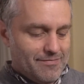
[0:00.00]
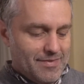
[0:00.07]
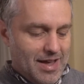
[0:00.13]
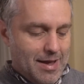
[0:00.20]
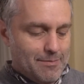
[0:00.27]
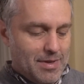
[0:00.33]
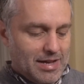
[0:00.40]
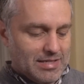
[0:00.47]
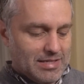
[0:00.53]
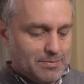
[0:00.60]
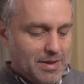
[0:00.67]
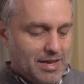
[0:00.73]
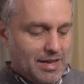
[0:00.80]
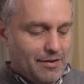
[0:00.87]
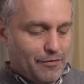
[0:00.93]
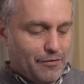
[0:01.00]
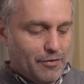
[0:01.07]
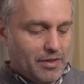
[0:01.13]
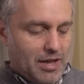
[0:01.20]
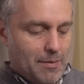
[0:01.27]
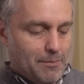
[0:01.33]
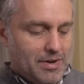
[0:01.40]
I'm not speaking for
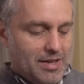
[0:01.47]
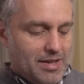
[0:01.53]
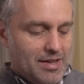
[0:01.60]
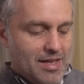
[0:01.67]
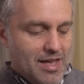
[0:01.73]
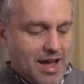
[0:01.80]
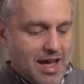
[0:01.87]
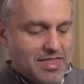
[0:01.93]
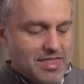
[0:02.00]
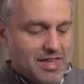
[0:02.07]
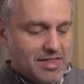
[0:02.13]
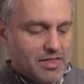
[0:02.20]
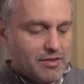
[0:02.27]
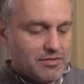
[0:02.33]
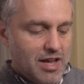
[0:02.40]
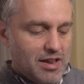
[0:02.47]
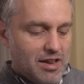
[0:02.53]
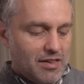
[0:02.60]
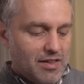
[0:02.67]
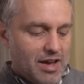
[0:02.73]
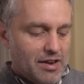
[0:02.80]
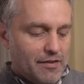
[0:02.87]
the company. I think that there's not a
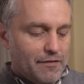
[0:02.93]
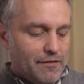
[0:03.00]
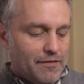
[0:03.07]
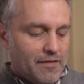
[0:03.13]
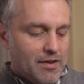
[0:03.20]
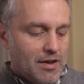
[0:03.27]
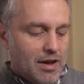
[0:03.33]
lot of,